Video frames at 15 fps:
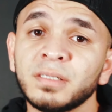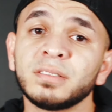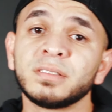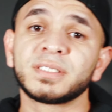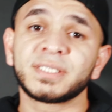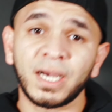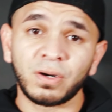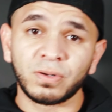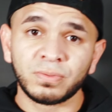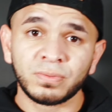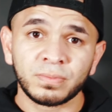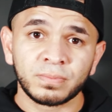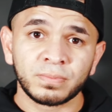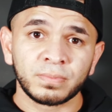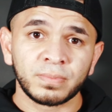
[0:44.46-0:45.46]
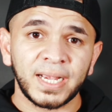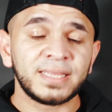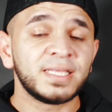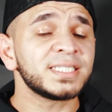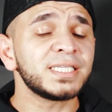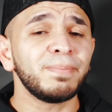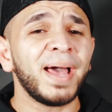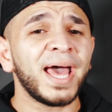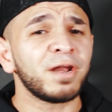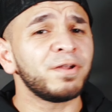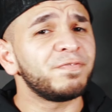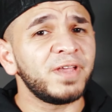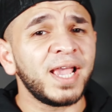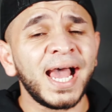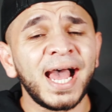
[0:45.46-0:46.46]
So, it doesn't matter
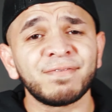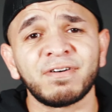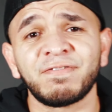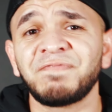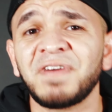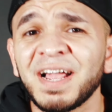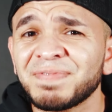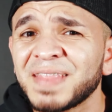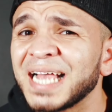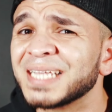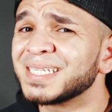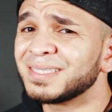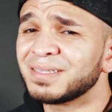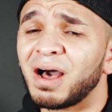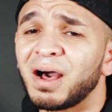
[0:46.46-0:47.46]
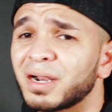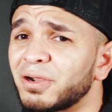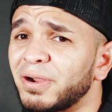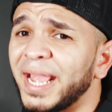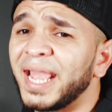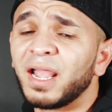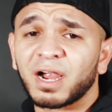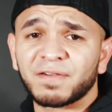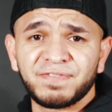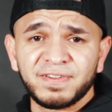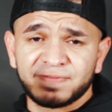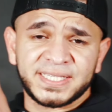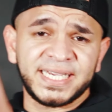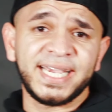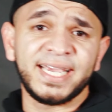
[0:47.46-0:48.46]
if you have a $5,000
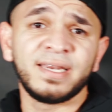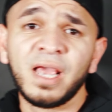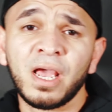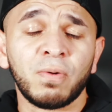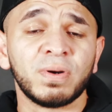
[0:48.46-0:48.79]
AR-15